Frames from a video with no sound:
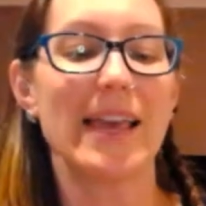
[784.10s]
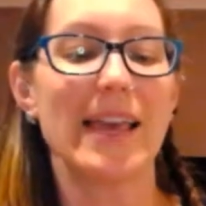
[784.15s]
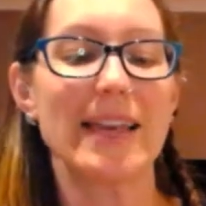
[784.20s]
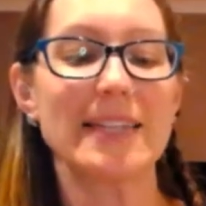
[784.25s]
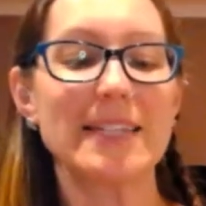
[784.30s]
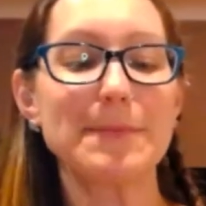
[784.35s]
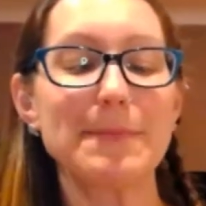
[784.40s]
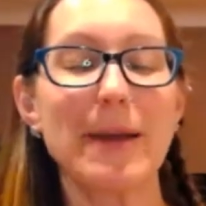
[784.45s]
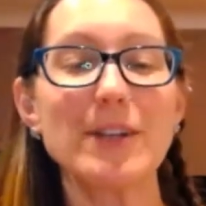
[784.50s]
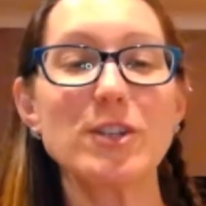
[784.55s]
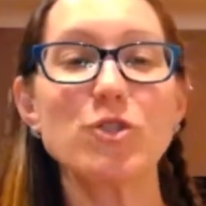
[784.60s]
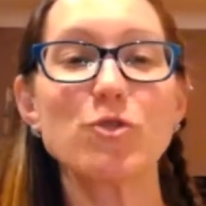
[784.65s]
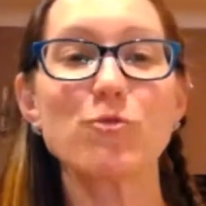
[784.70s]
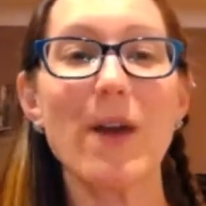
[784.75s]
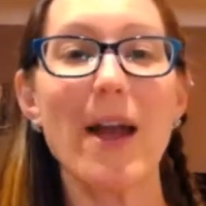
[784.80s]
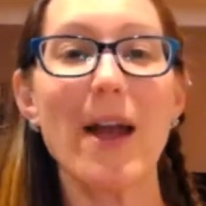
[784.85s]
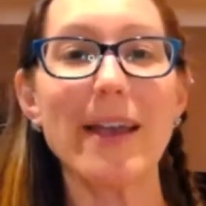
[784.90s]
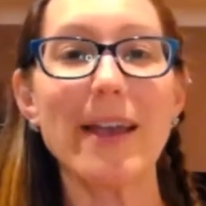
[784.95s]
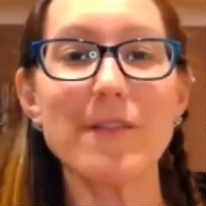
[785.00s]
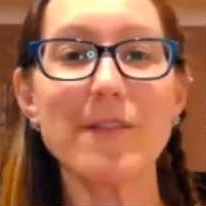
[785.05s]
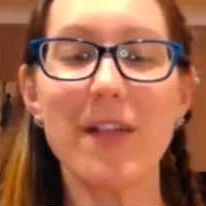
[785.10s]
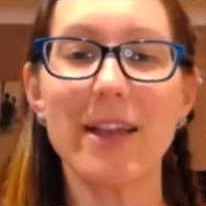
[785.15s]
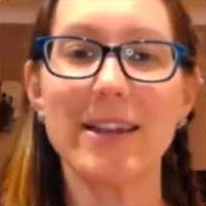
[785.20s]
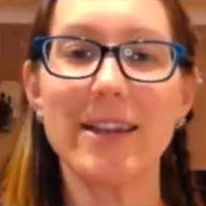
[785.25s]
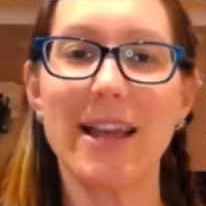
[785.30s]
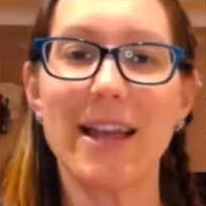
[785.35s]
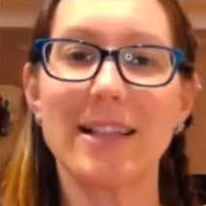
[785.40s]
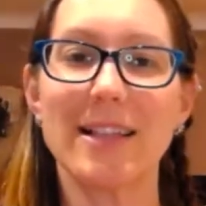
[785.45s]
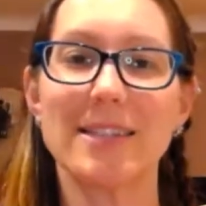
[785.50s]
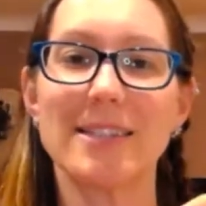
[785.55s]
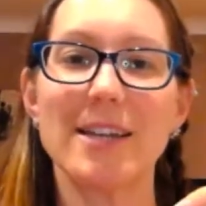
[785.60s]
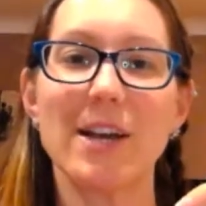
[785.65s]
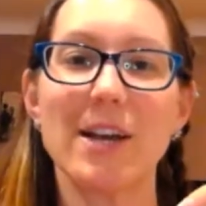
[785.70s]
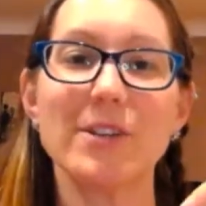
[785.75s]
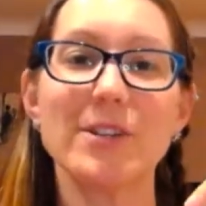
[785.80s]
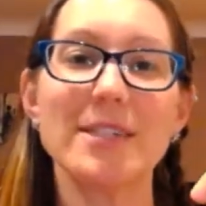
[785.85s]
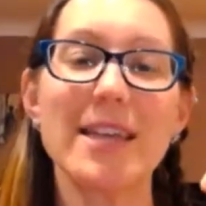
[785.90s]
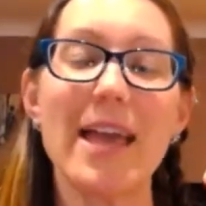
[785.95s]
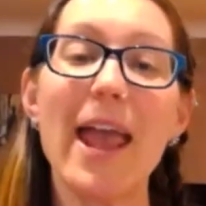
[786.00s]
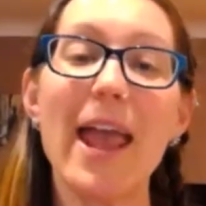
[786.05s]
is my dragonfly necklace. Now,
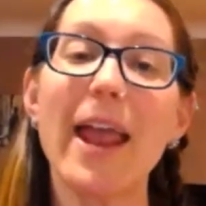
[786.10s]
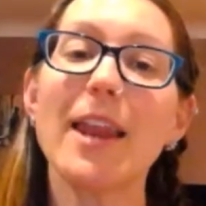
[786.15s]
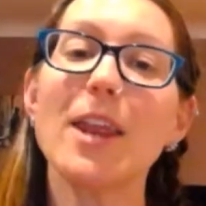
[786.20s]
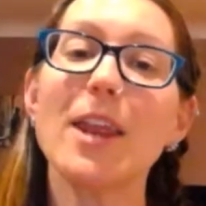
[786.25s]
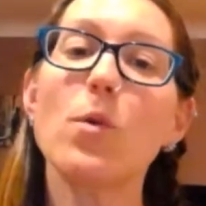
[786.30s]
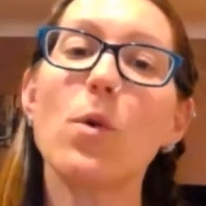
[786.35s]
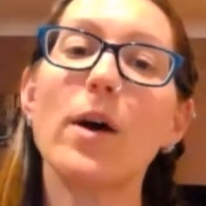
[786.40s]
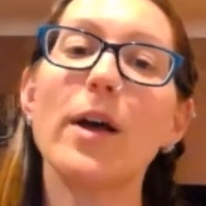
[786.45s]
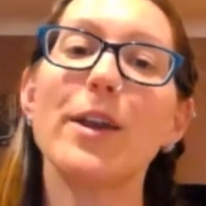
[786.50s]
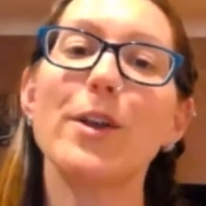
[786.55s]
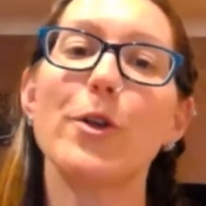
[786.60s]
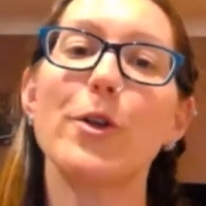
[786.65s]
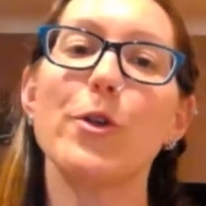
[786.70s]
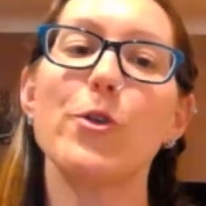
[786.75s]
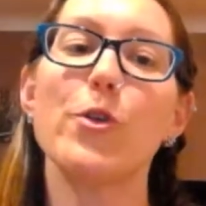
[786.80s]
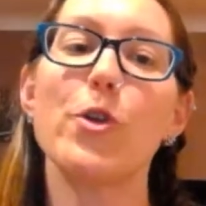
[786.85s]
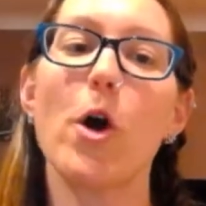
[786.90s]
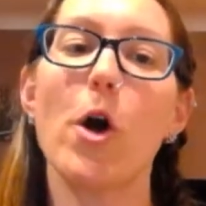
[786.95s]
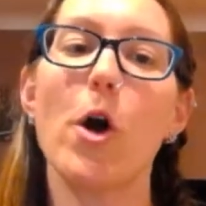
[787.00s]
does anyone